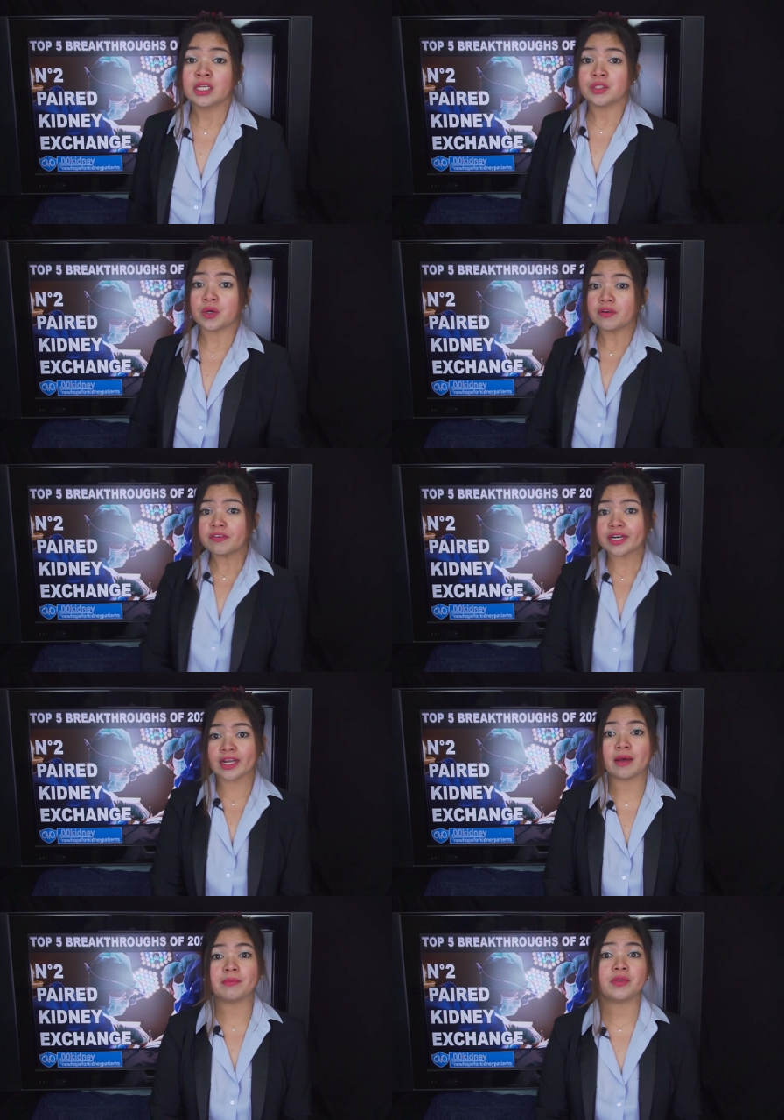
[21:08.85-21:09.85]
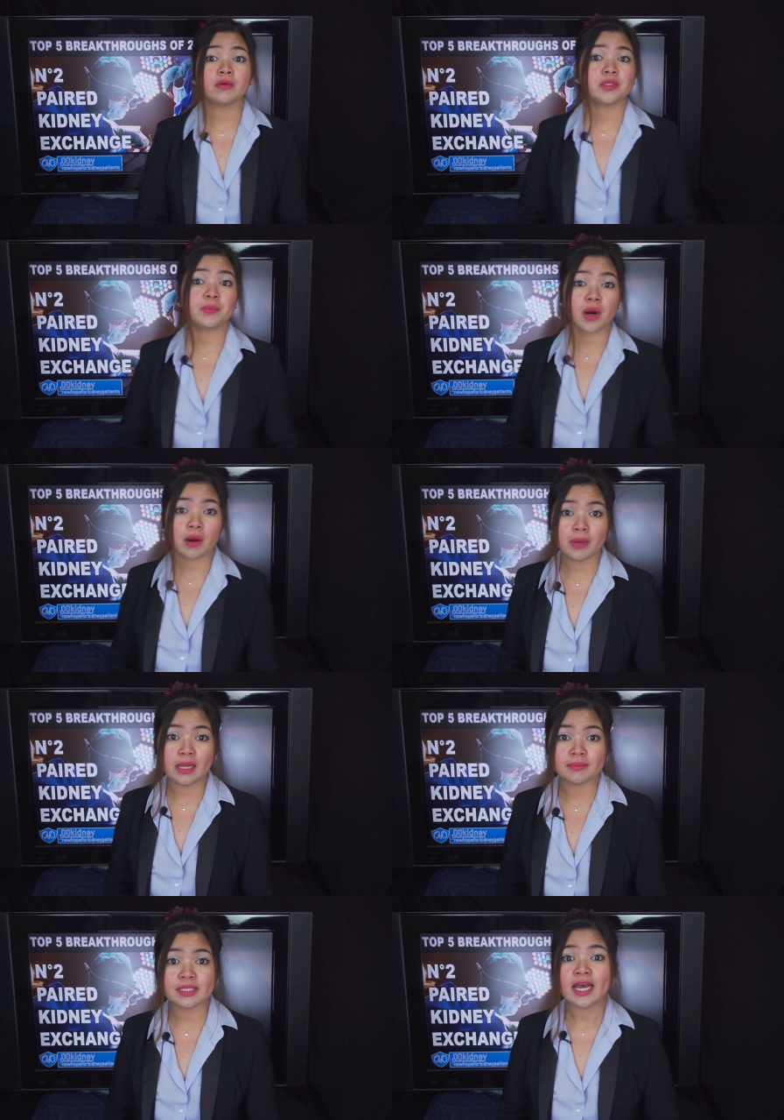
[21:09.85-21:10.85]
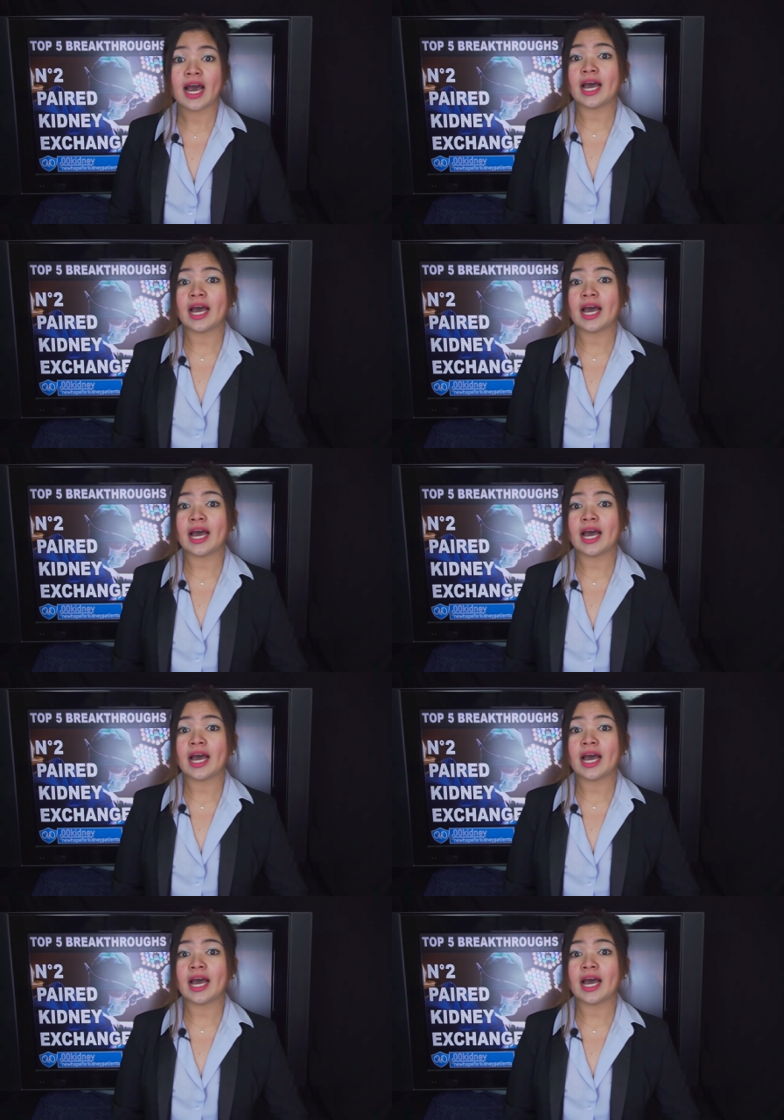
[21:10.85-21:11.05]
To overcome those problems,